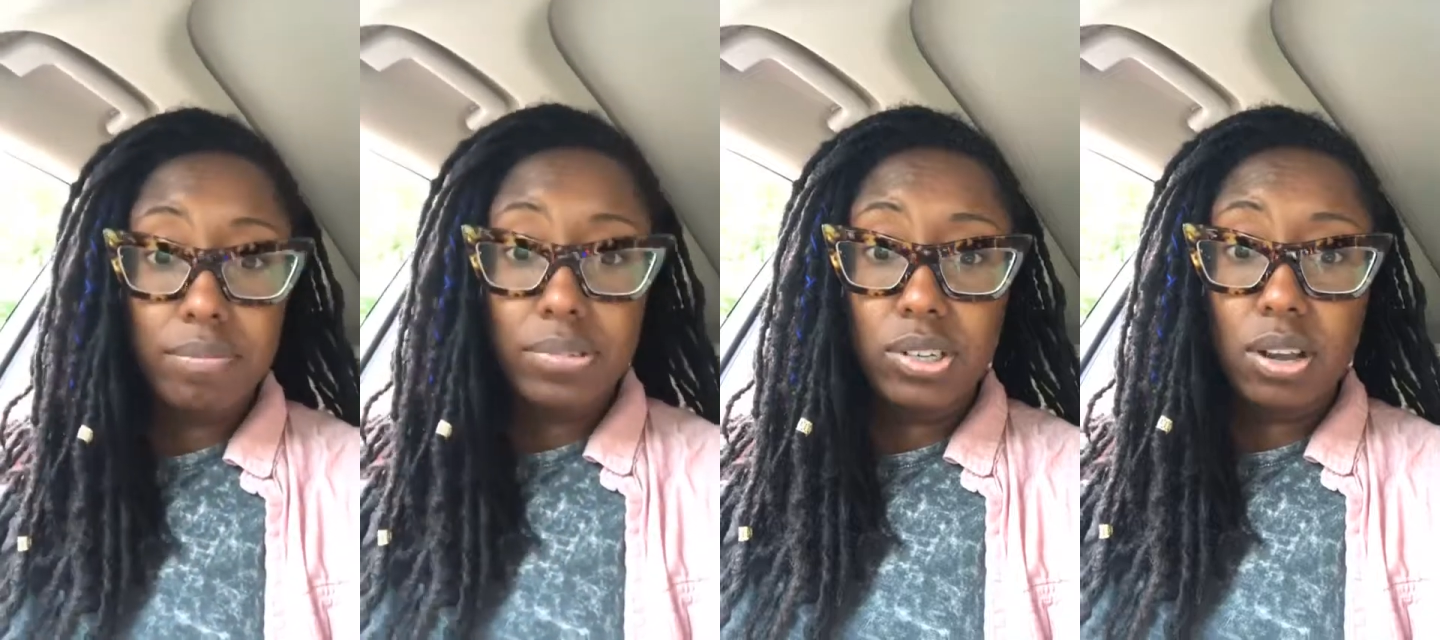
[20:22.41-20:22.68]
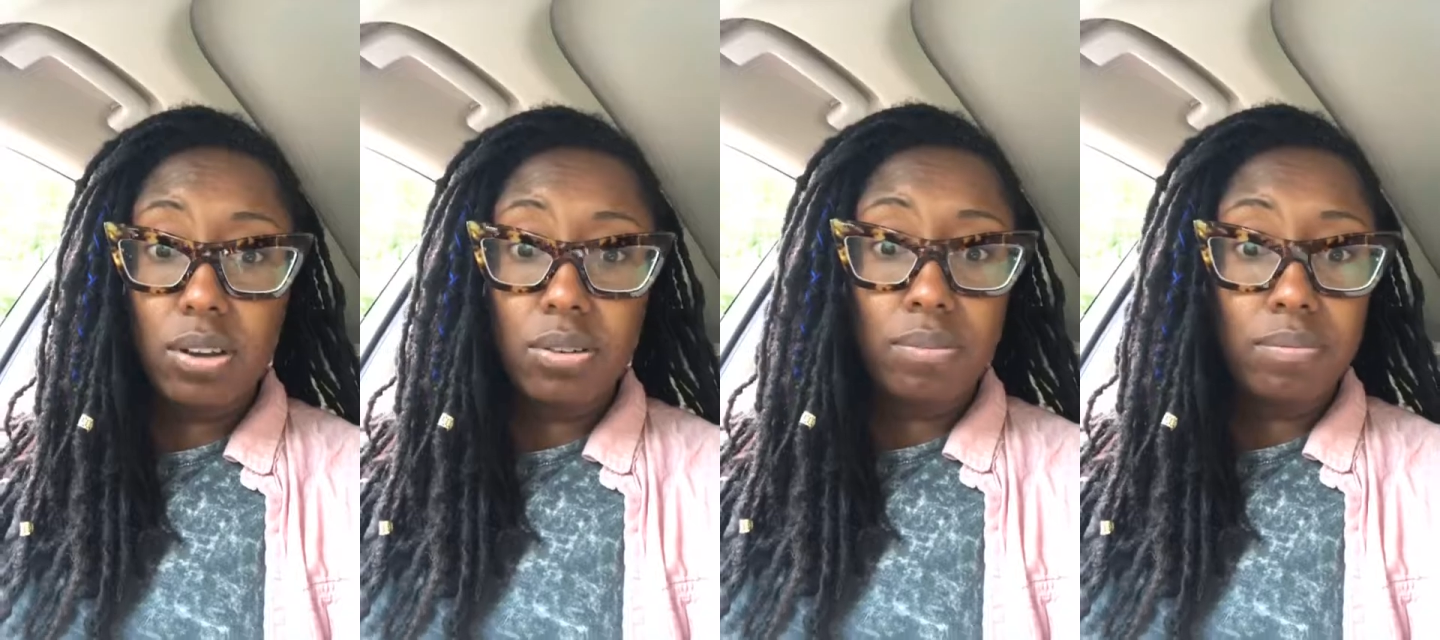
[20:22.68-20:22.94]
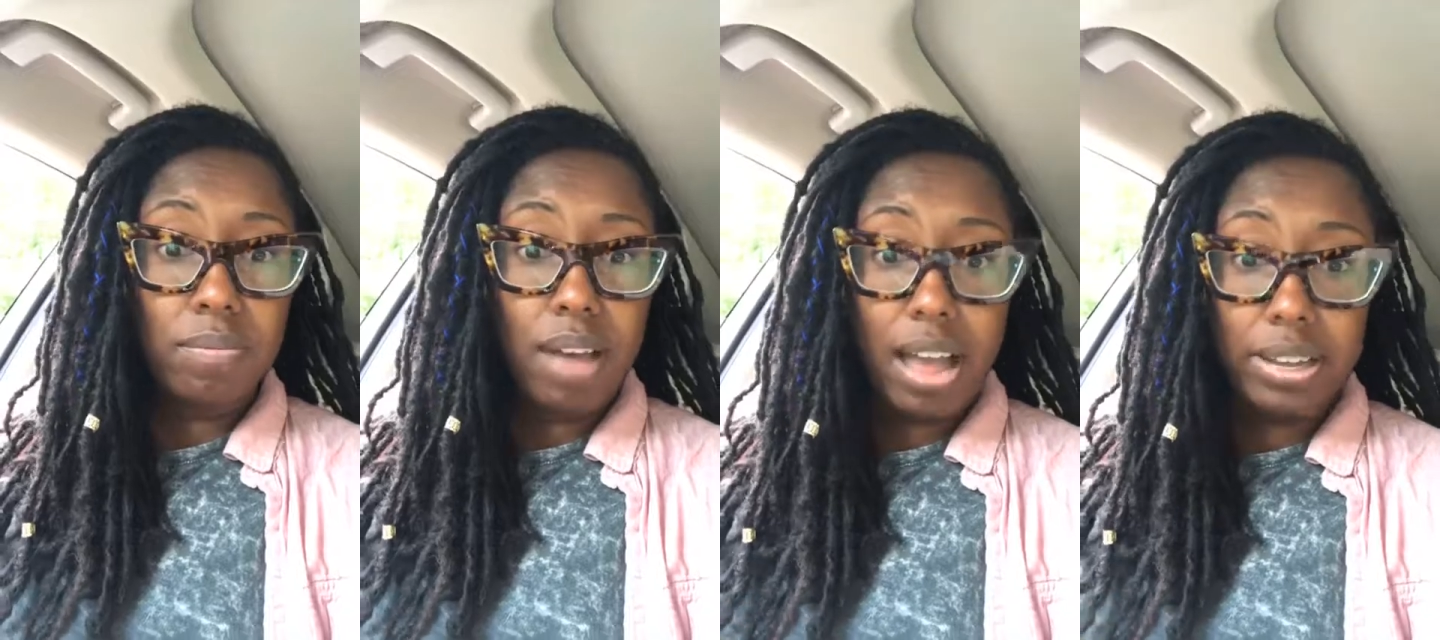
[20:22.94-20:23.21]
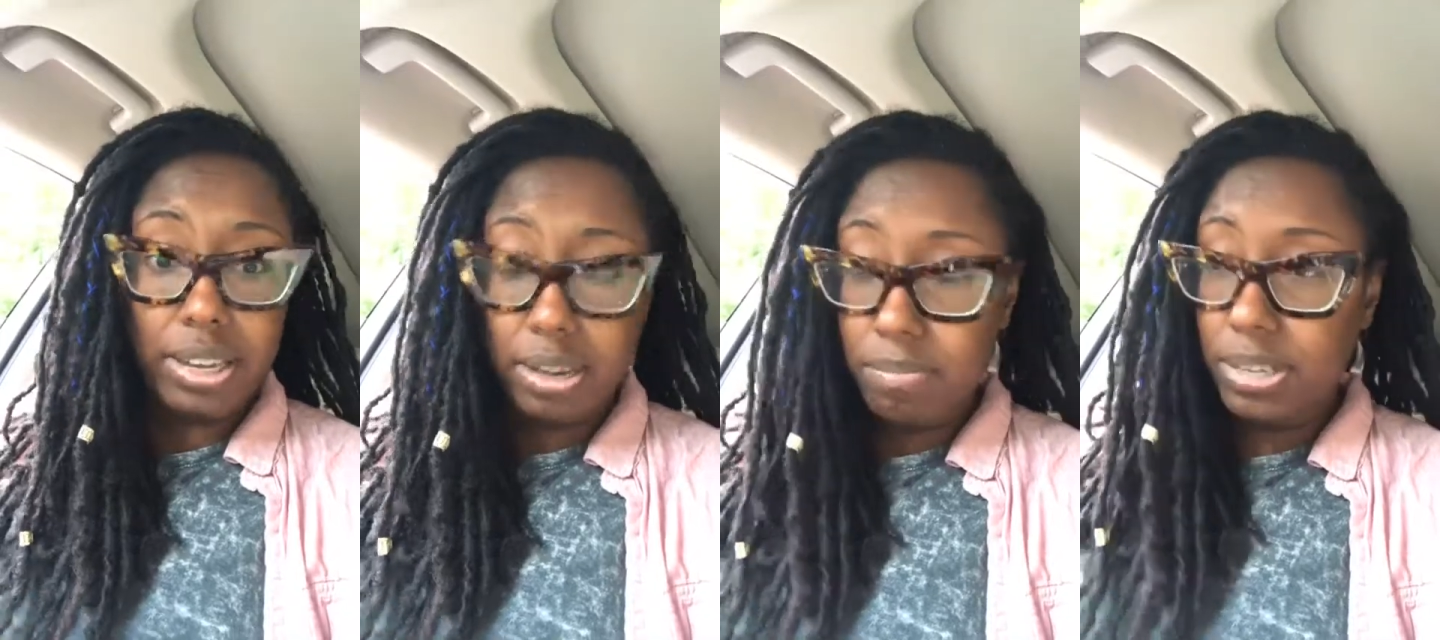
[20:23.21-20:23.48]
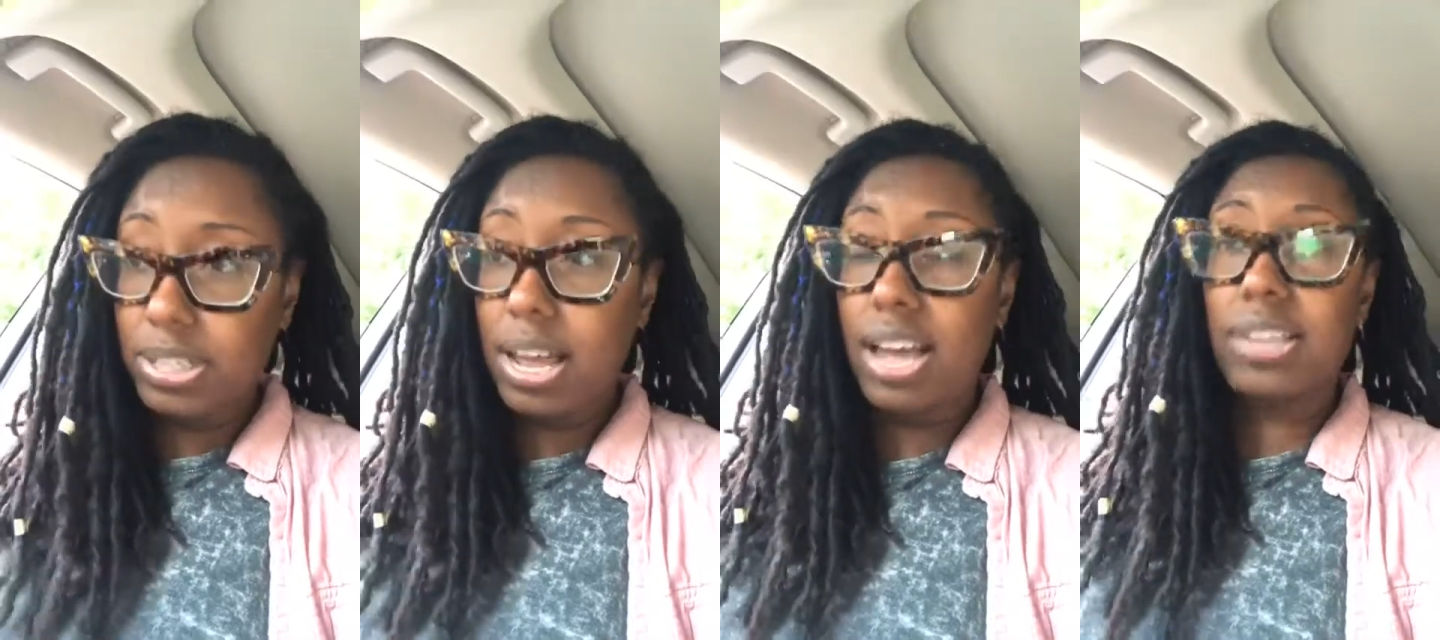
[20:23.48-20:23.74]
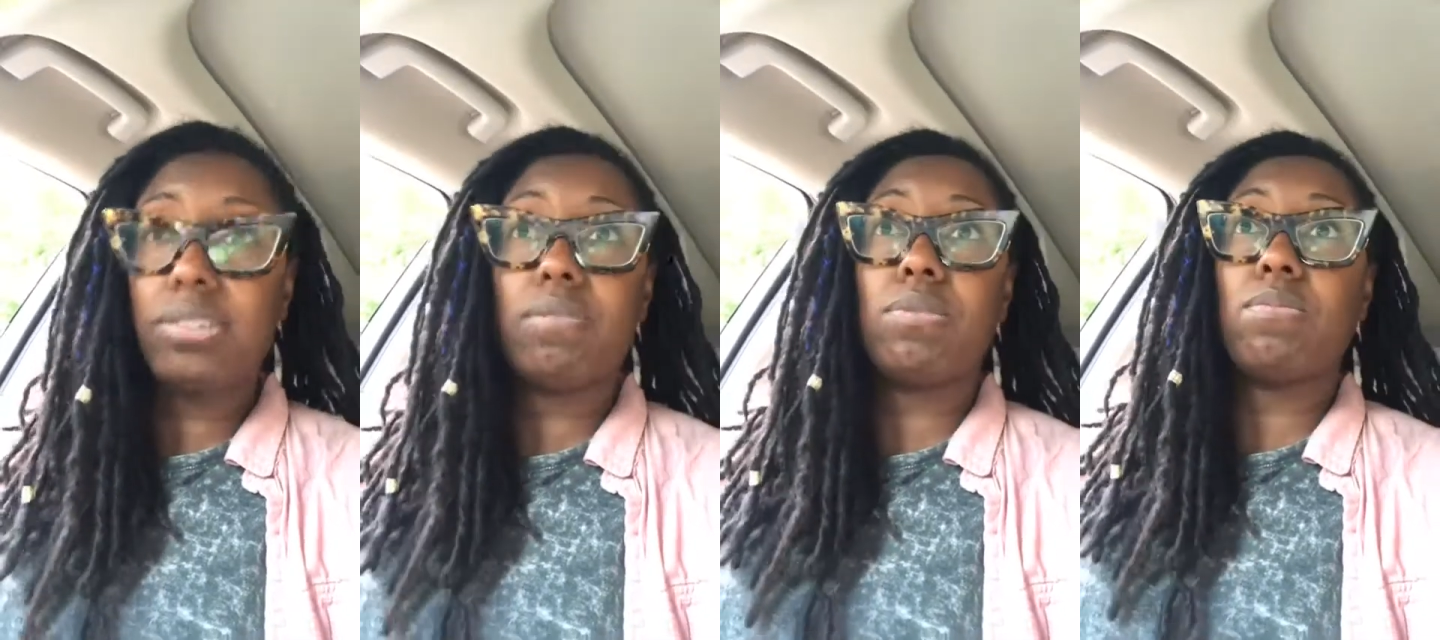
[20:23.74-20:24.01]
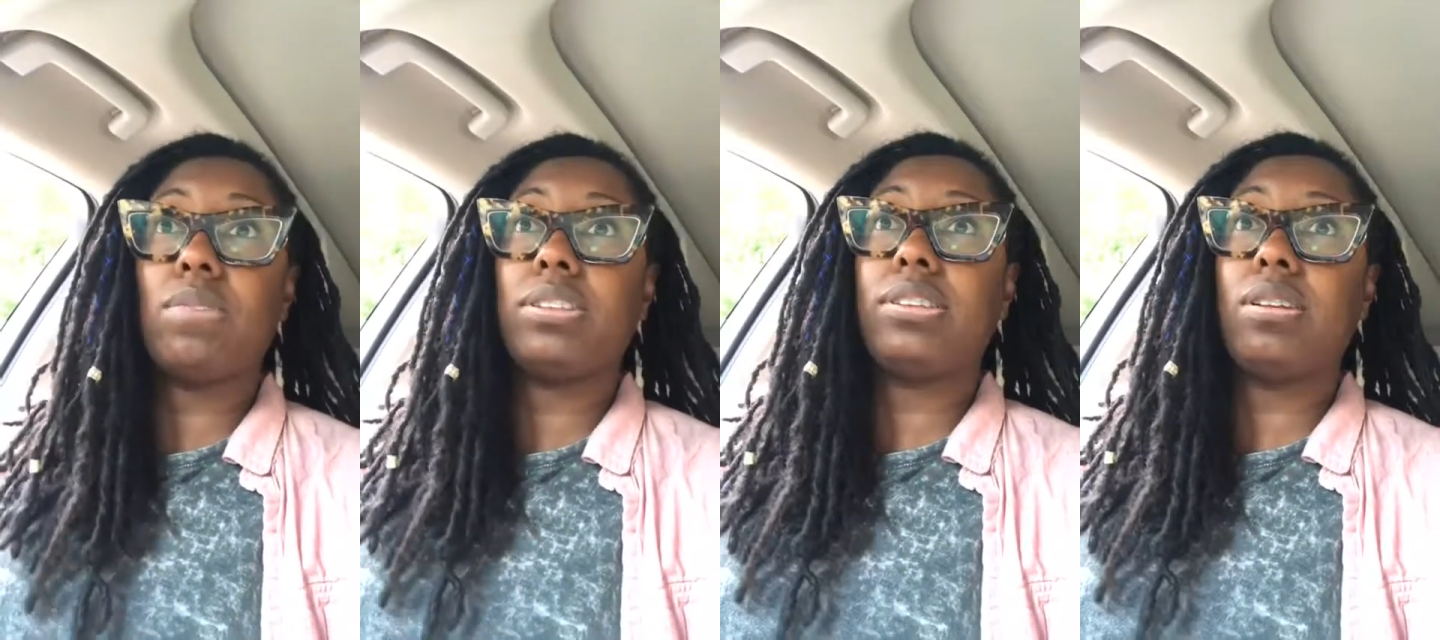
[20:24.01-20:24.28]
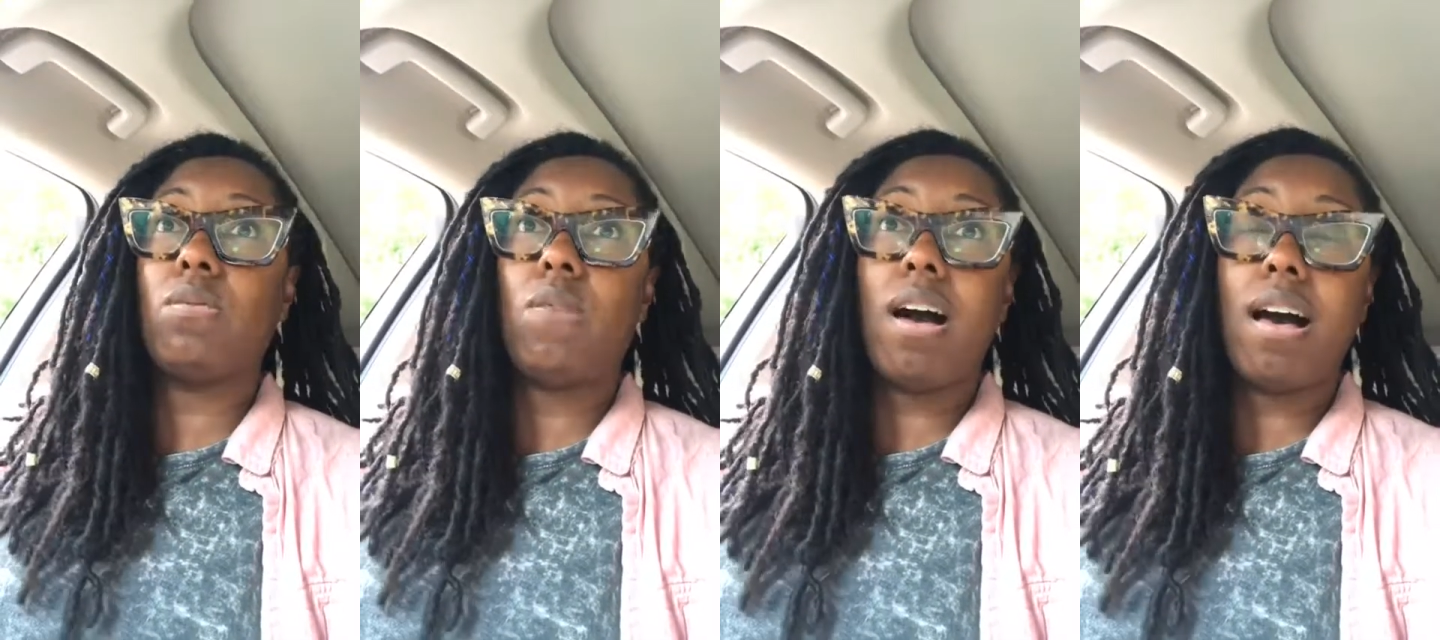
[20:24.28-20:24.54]
So I get a massage every once in
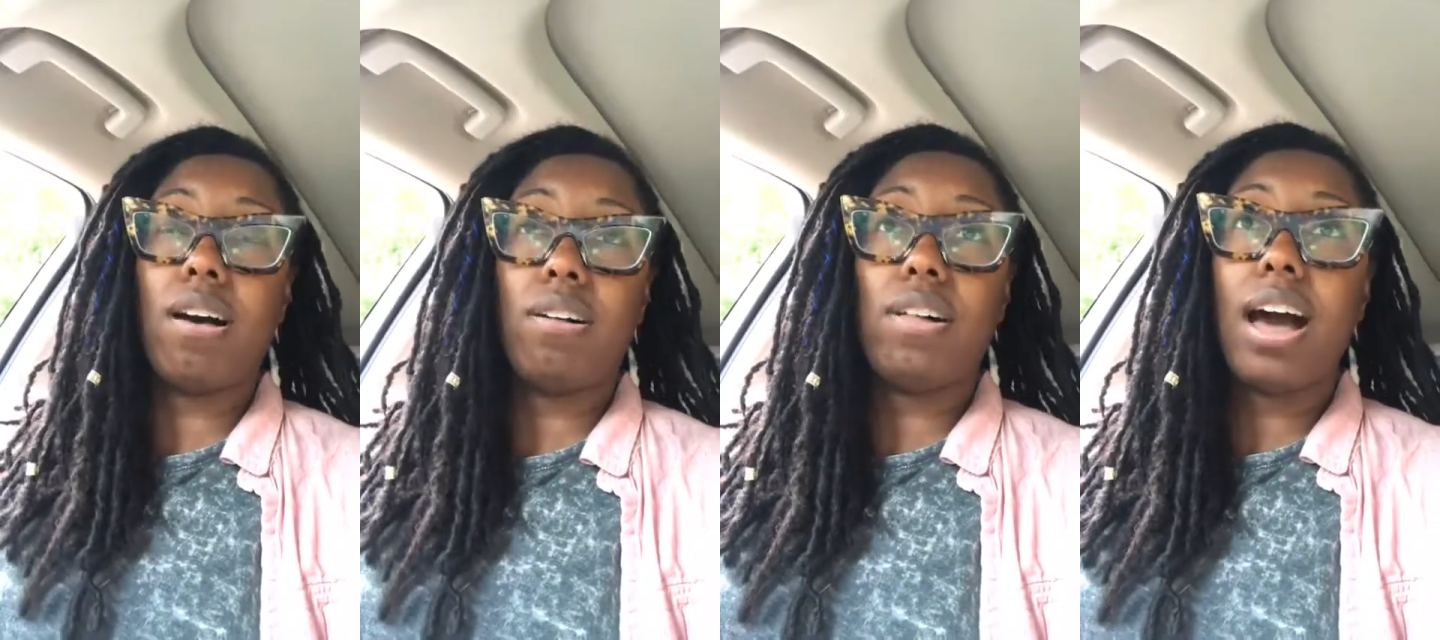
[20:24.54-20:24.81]
a while.